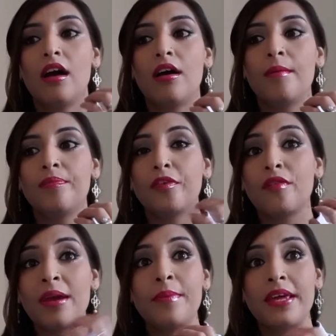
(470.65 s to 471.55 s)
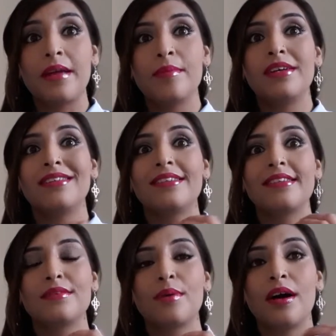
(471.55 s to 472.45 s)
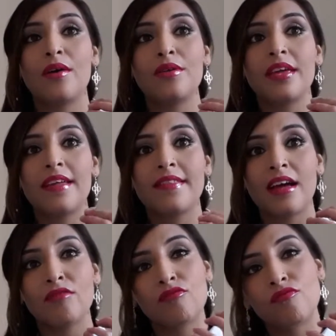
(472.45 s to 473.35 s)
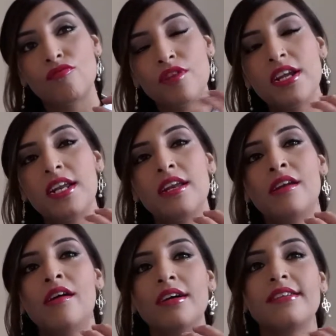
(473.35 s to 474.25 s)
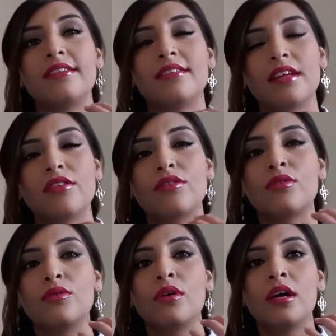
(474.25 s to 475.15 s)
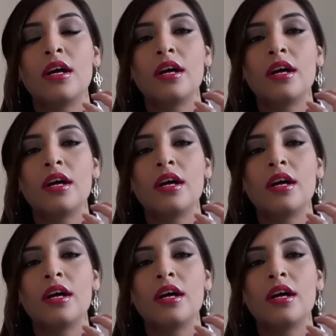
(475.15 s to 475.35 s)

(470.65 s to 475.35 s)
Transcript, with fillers: um, great pigments as well you get that really nice subtle